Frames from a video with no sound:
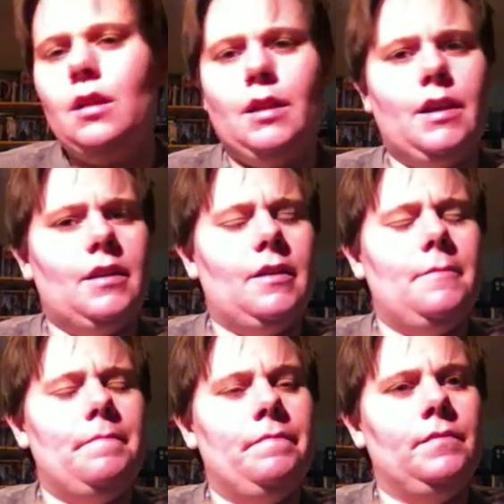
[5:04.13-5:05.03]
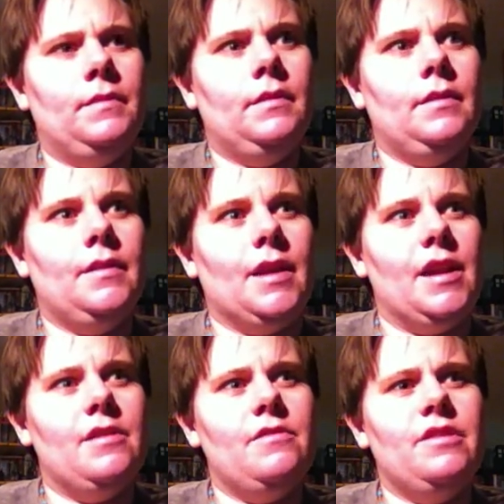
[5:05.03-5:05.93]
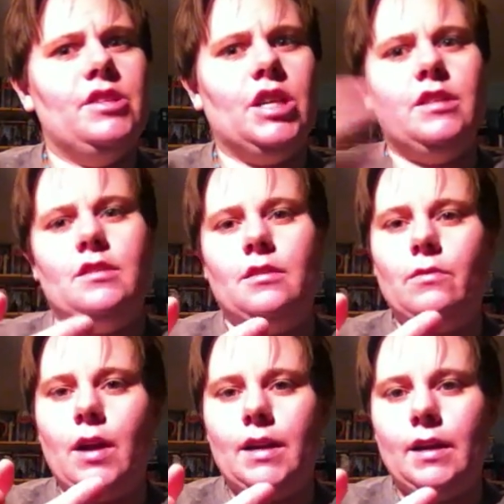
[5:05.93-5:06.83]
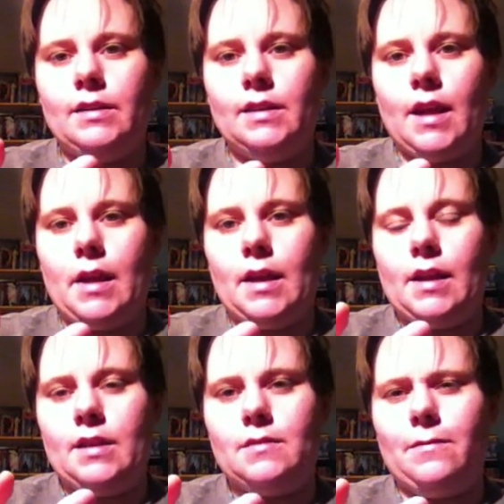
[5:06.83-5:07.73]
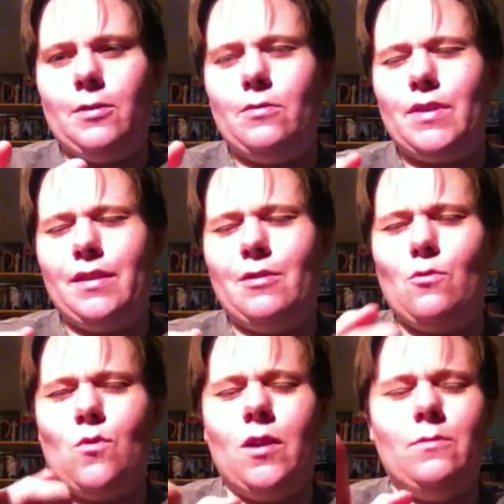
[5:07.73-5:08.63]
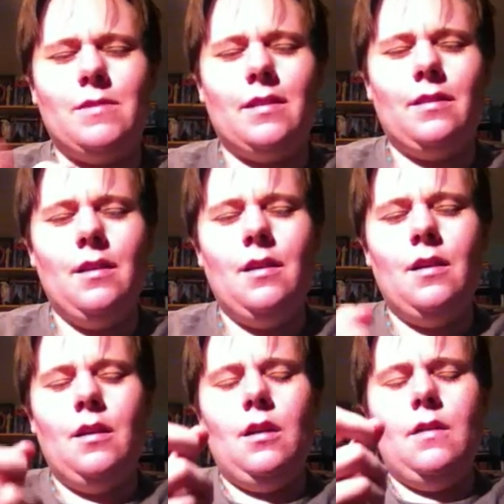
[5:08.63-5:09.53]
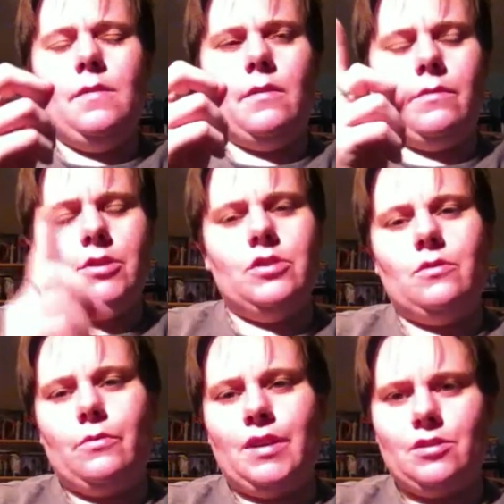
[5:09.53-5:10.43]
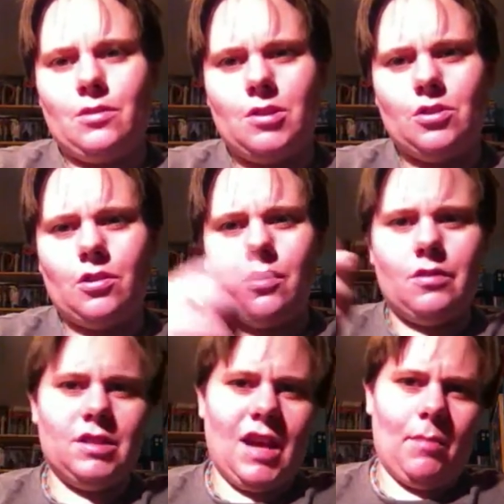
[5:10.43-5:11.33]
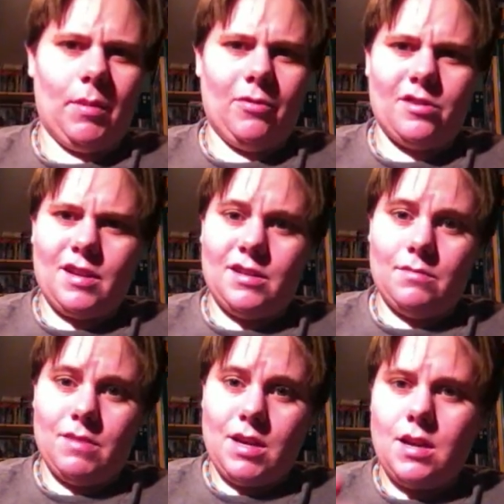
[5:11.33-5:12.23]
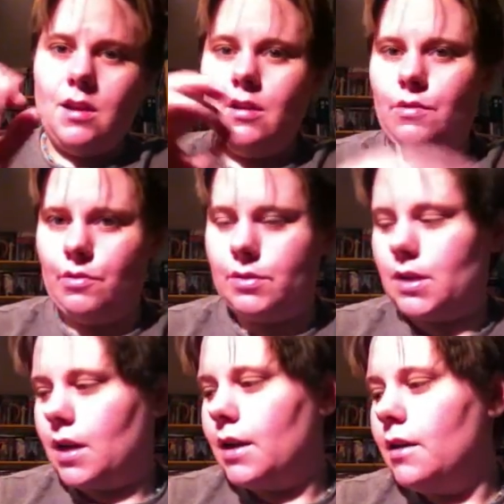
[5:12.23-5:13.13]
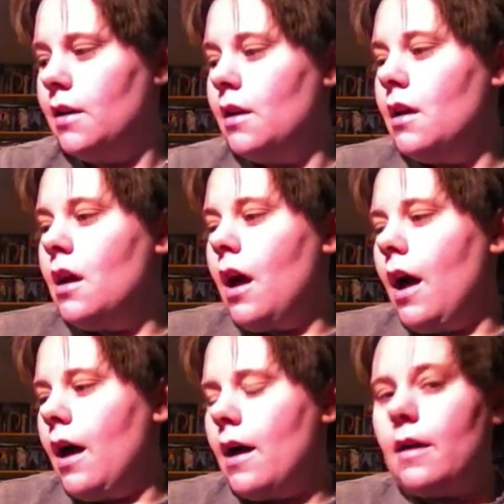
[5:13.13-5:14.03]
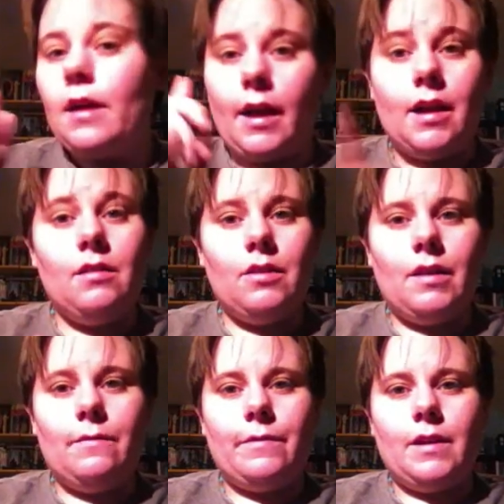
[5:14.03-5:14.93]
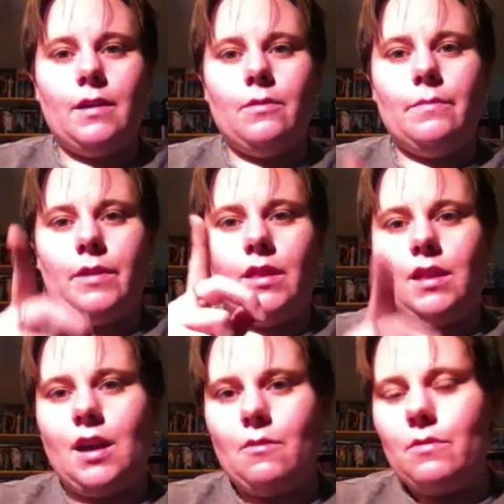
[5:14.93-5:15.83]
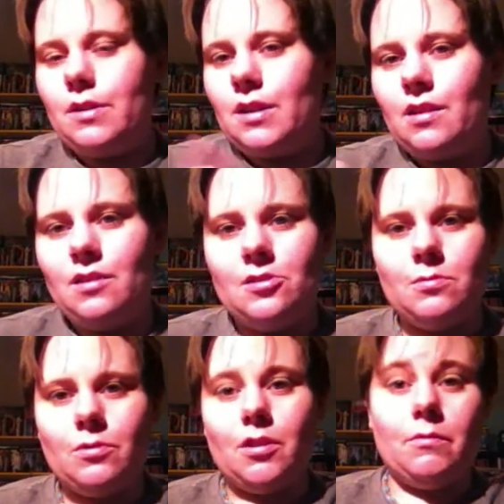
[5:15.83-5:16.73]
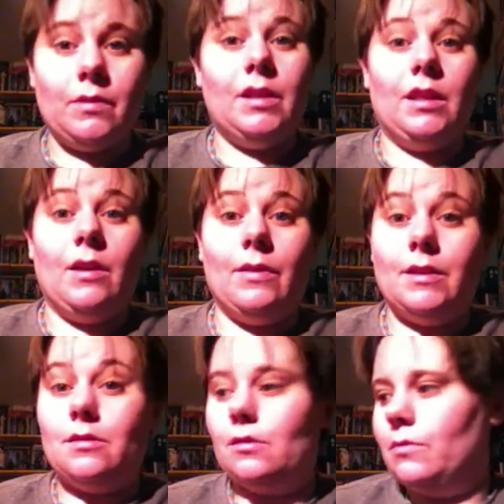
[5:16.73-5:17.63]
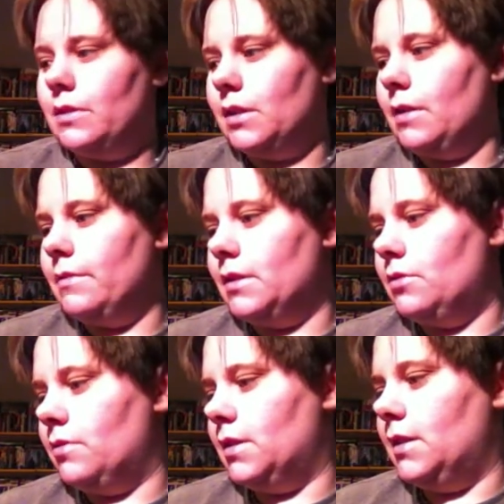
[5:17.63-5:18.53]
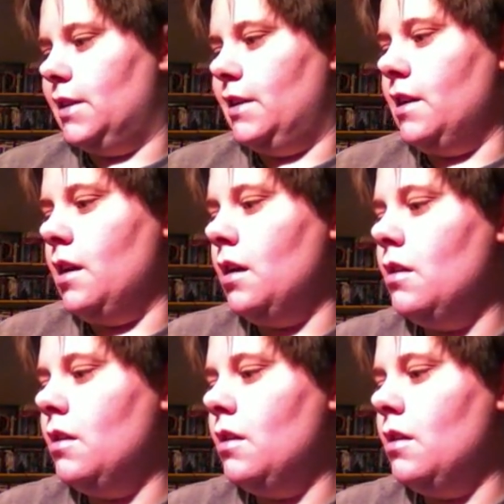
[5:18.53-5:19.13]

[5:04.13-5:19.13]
like, I know Justin Ryan 1980, it has a few, I think one with the original When a Stranger Calls and Happy Birthday to Me, those kind. I gotta look out for that one, but that one and this one are really the only two ones I was interested in.